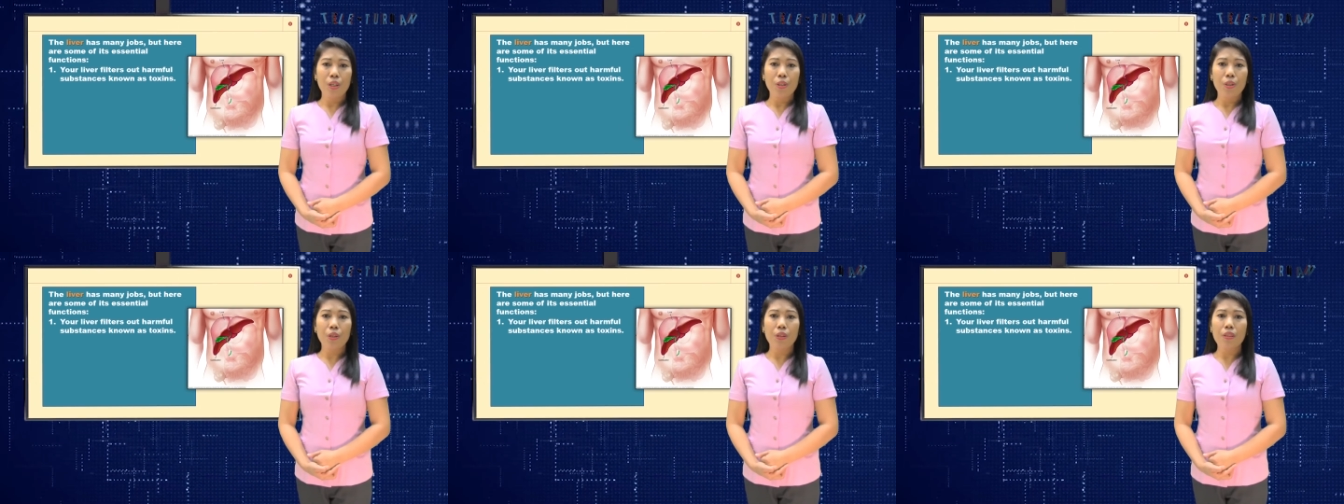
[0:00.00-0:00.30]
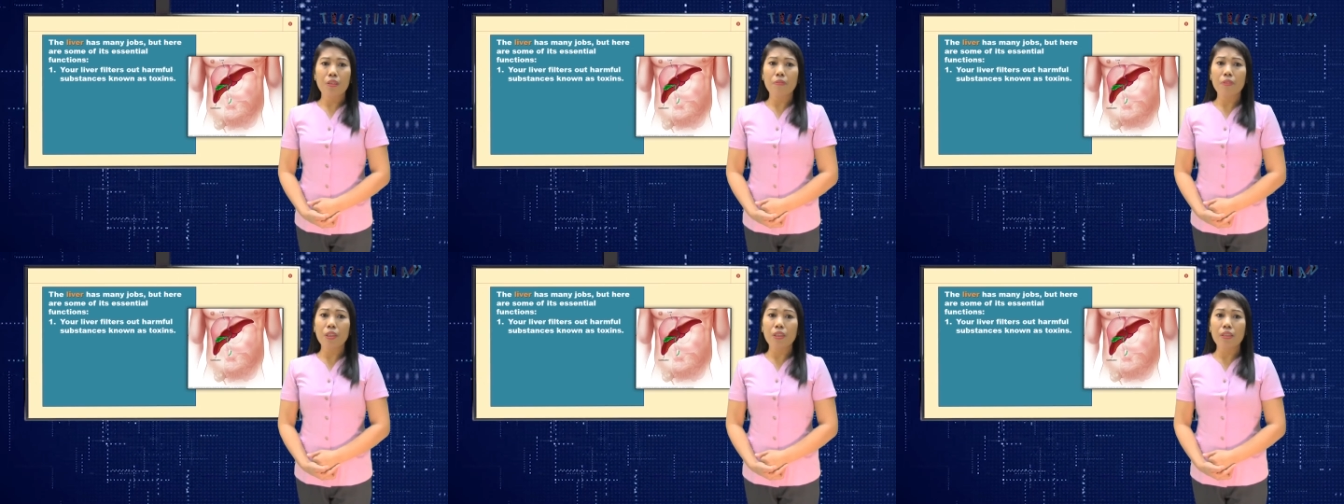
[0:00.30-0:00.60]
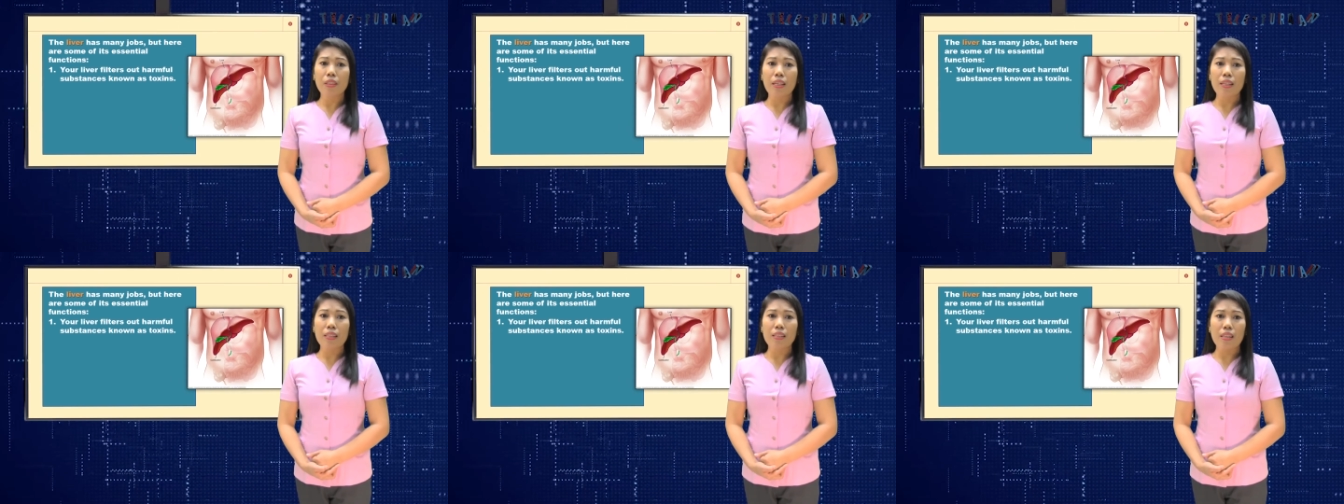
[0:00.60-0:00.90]
Your
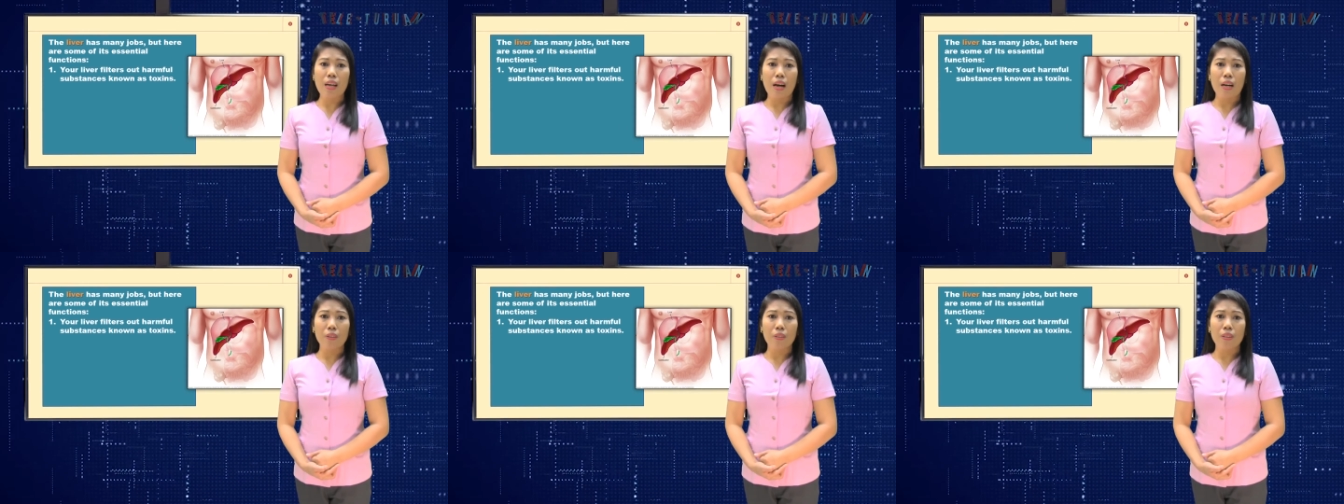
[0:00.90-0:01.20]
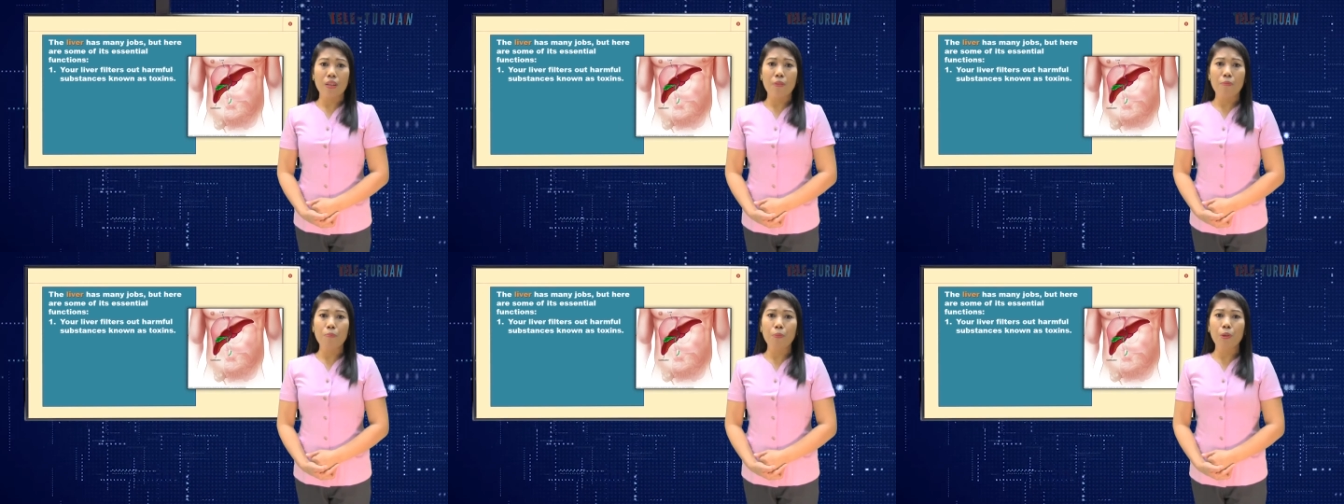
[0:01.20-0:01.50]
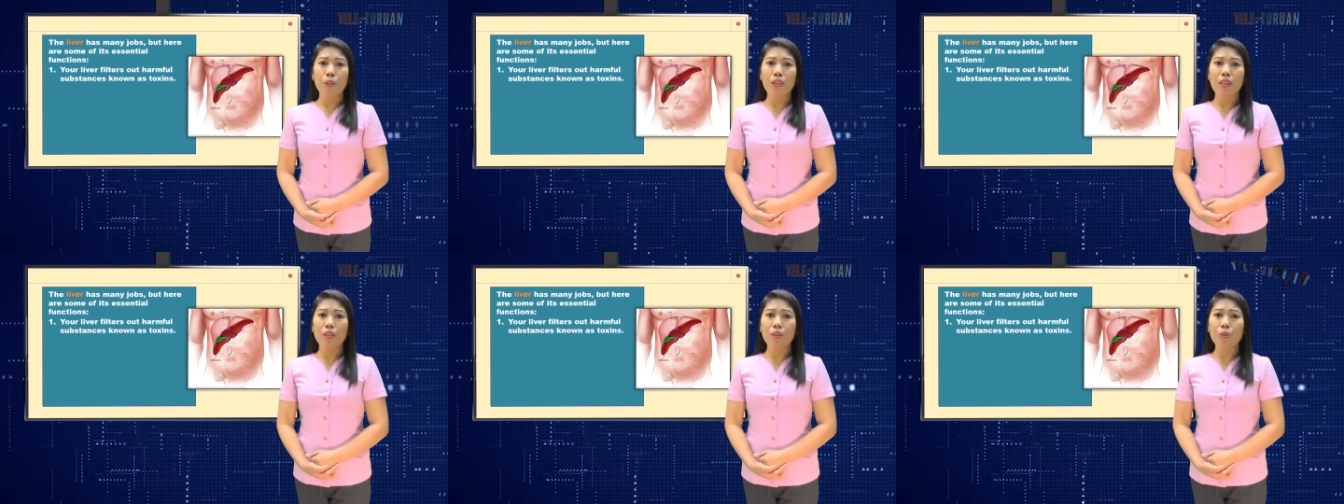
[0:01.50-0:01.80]
liver takes out the
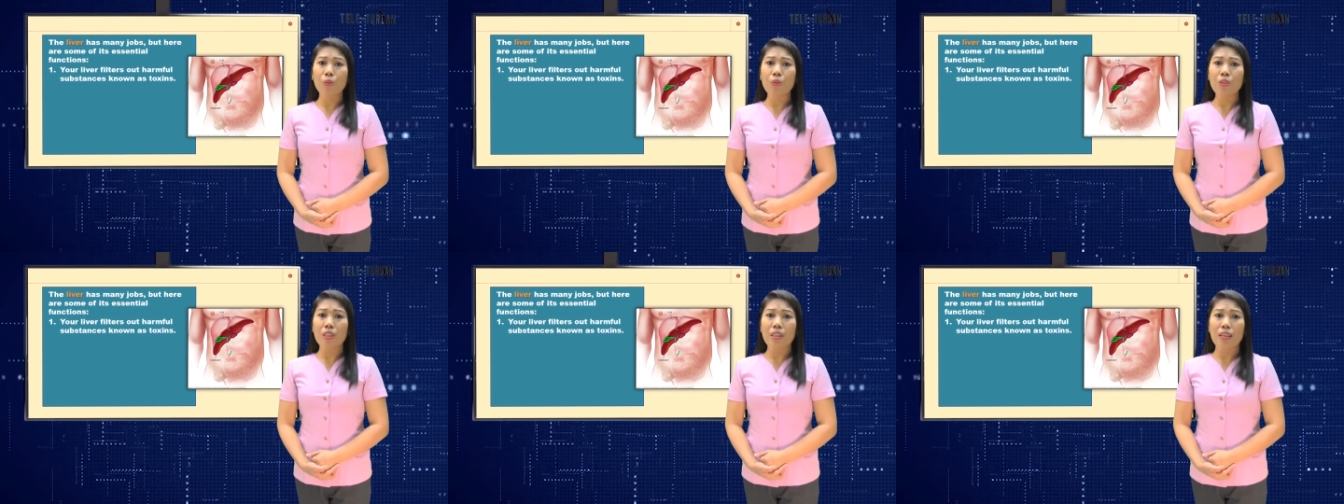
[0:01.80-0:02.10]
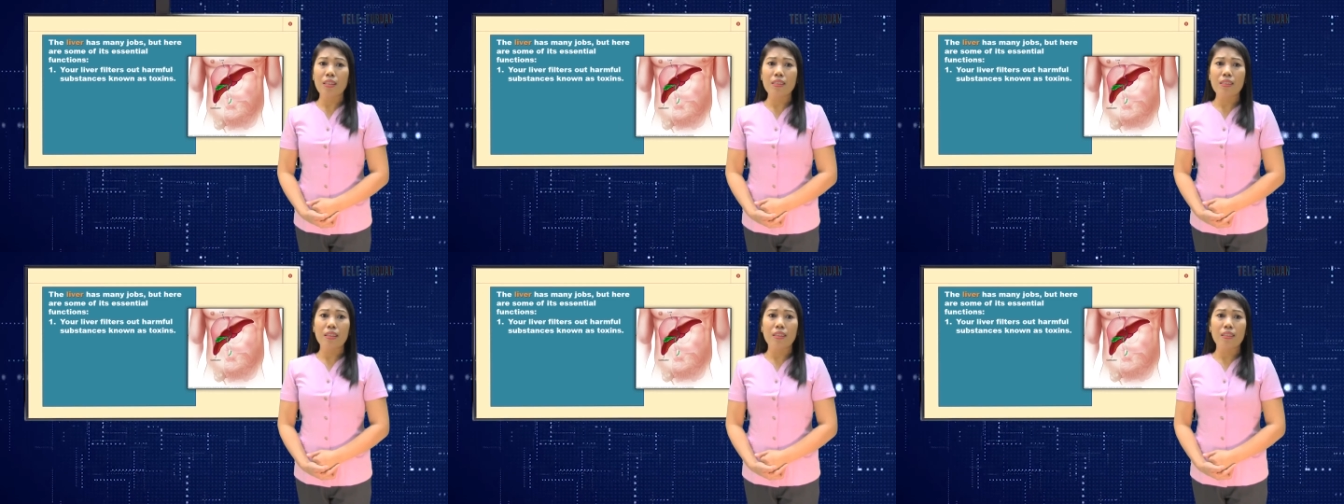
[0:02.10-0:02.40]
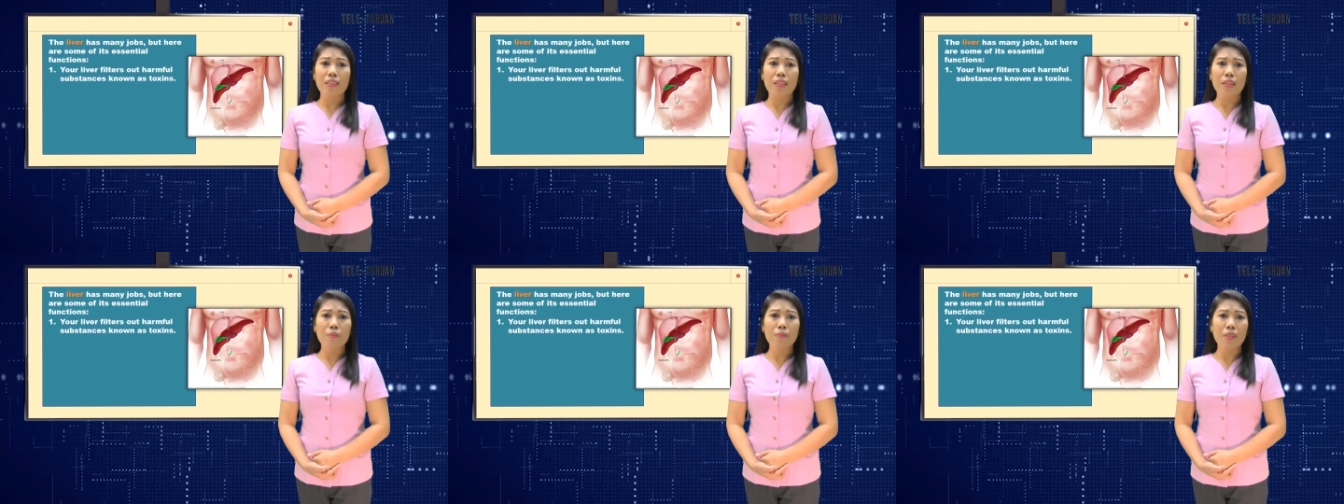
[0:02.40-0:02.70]
important nutrients
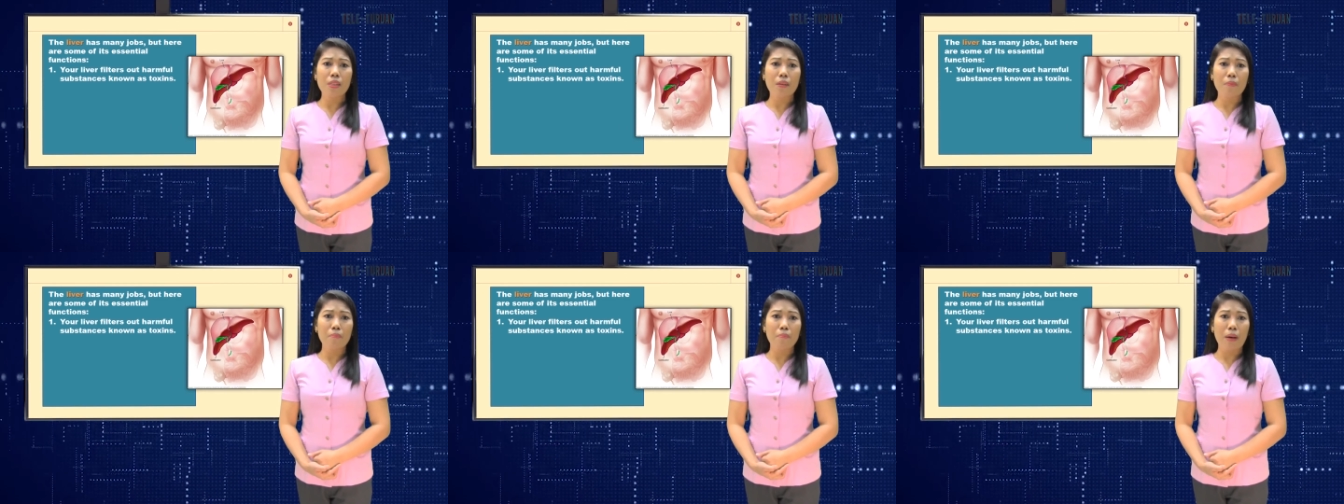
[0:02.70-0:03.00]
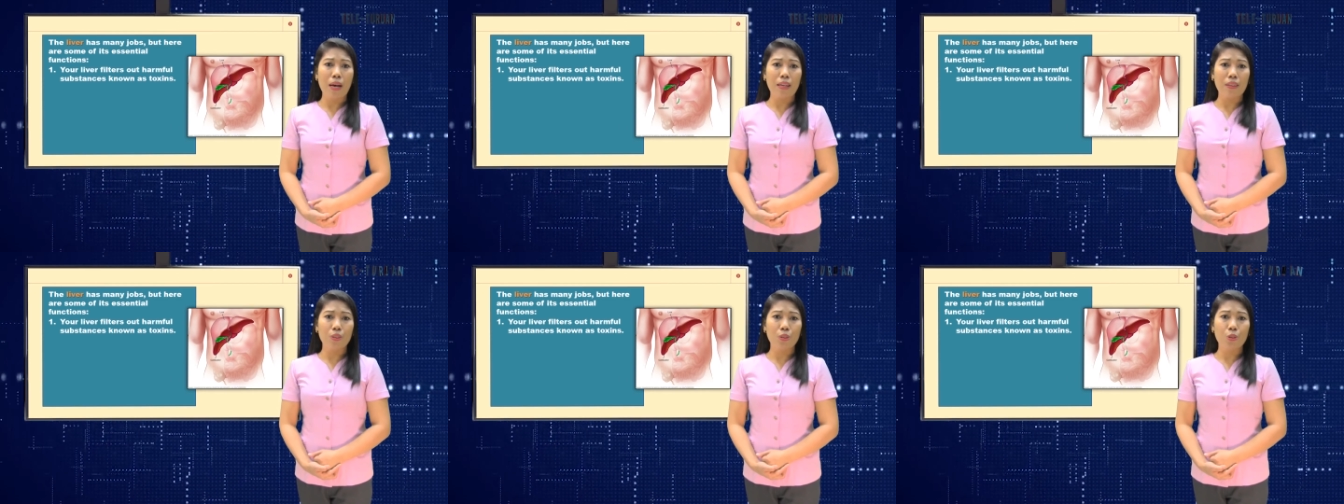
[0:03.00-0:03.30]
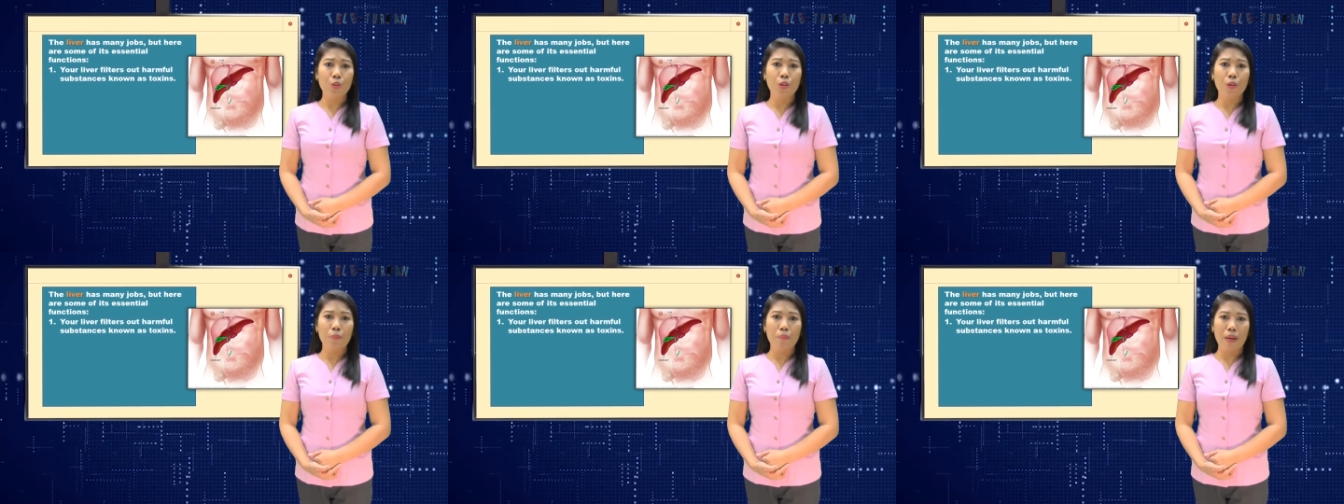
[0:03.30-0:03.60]
and gives them back
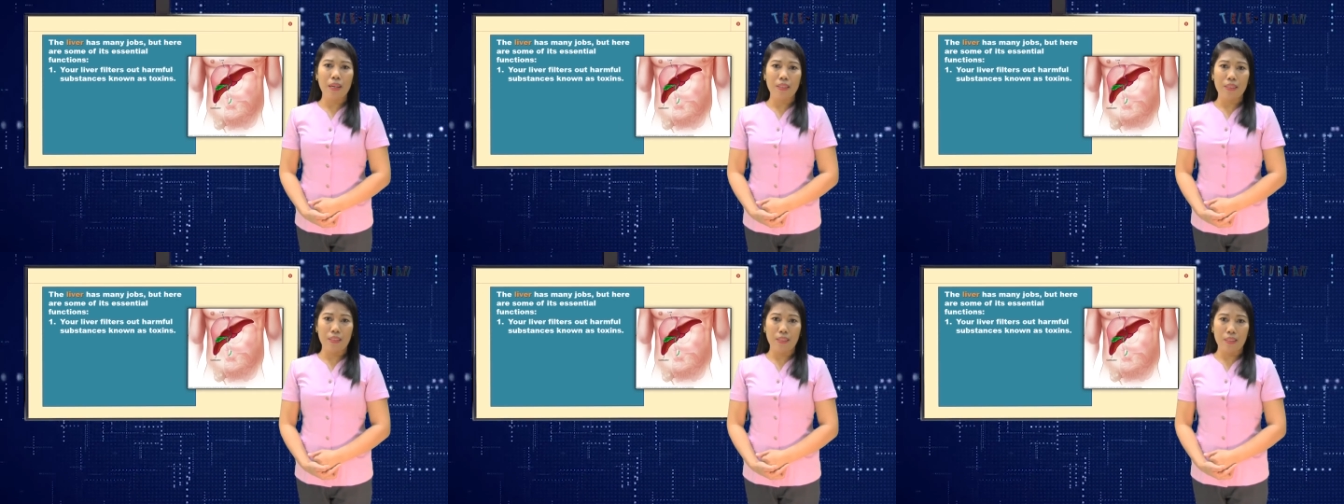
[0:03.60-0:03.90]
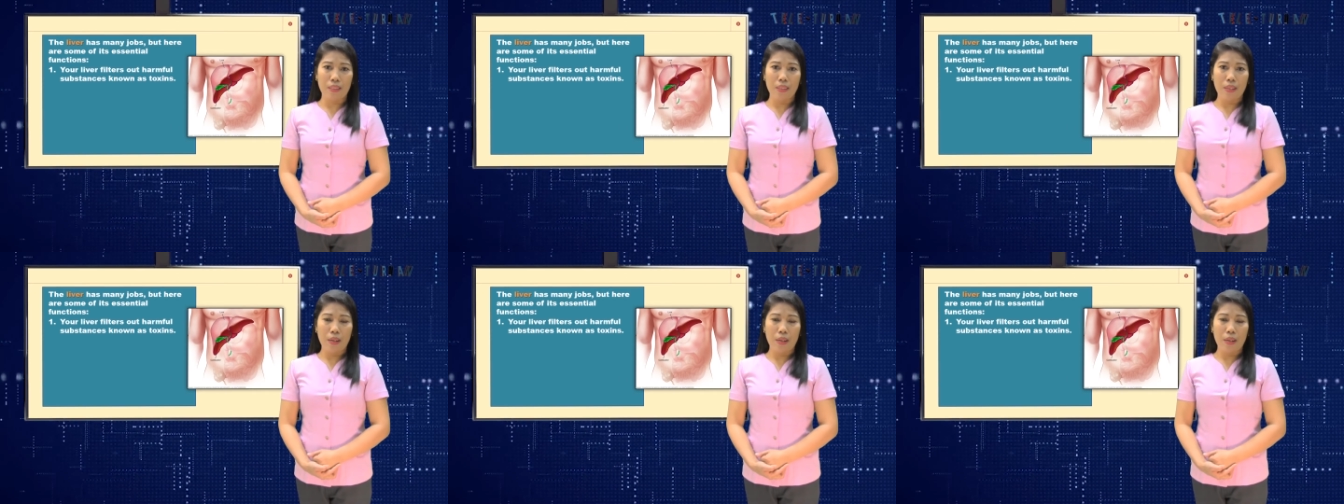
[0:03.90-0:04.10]
to your body.